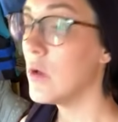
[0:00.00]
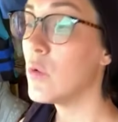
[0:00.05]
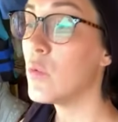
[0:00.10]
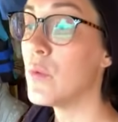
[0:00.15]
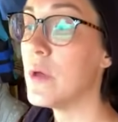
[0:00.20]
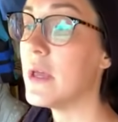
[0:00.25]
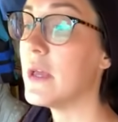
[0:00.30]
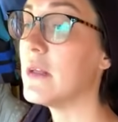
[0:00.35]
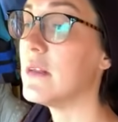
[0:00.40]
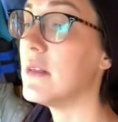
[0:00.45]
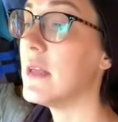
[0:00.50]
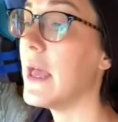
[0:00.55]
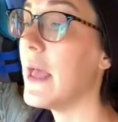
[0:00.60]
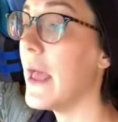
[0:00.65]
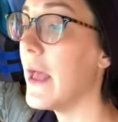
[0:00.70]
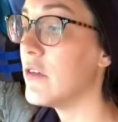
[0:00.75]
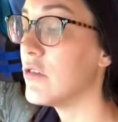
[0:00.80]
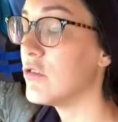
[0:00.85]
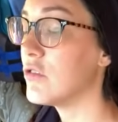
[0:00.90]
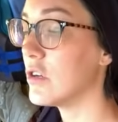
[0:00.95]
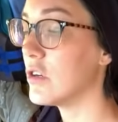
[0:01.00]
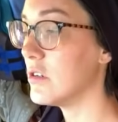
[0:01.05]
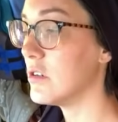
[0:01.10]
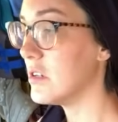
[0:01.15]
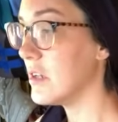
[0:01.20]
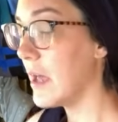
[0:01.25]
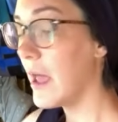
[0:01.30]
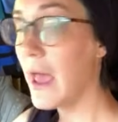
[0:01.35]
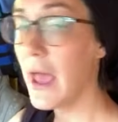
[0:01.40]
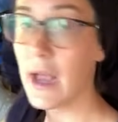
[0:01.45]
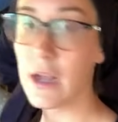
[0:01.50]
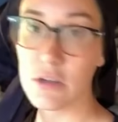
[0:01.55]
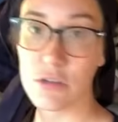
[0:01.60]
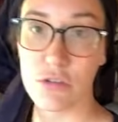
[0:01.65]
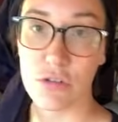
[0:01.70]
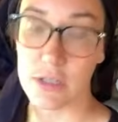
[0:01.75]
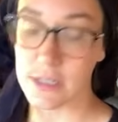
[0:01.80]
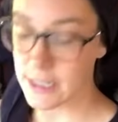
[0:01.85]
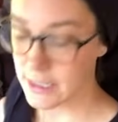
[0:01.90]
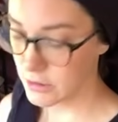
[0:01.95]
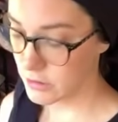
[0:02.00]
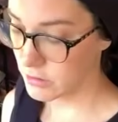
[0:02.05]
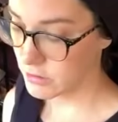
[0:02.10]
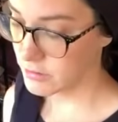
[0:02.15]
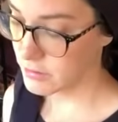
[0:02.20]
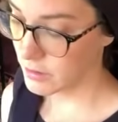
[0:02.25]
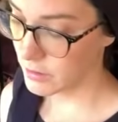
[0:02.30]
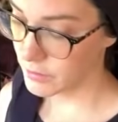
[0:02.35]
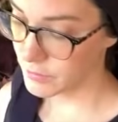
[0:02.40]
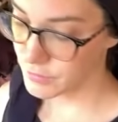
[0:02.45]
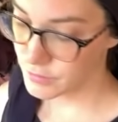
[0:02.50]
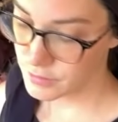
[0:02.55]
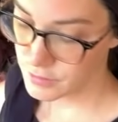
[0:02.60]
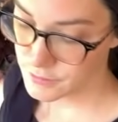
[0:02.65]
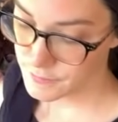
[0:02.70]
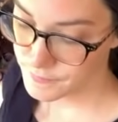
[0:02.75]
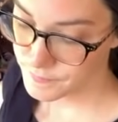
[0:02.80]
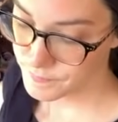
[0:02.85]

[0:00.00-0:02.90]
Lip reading: we can start to extricate ourselves.